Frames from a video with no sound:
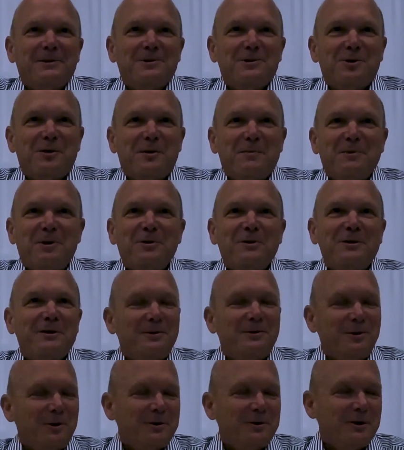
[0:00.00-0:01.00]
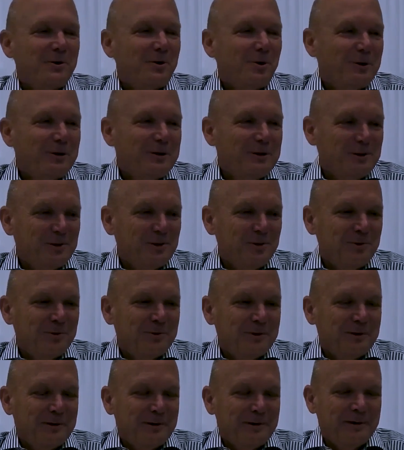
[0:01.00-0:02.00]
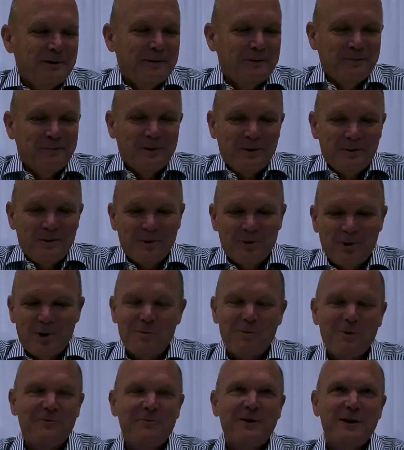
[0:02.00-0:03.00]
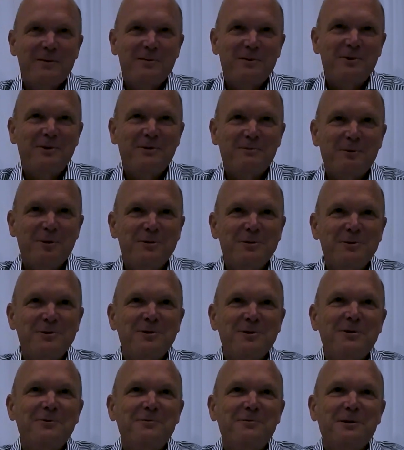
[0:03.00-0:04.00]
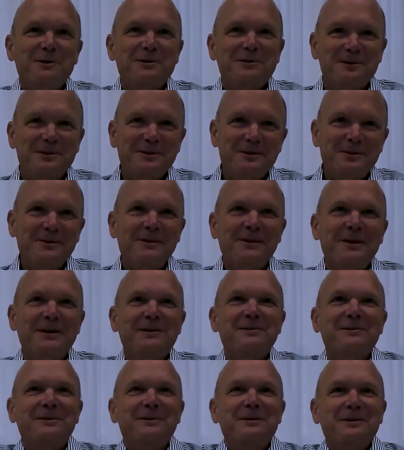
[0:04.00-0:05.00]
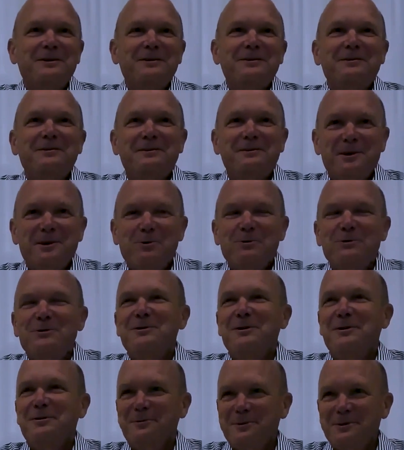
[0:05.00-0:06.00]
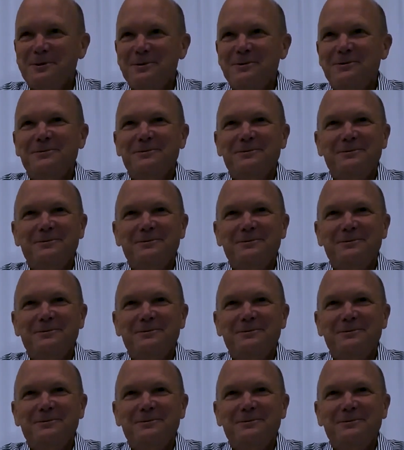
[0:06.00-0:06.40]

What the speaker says: so I'm not at all into the carbon fiber and modern stuff, but like the old stuff. So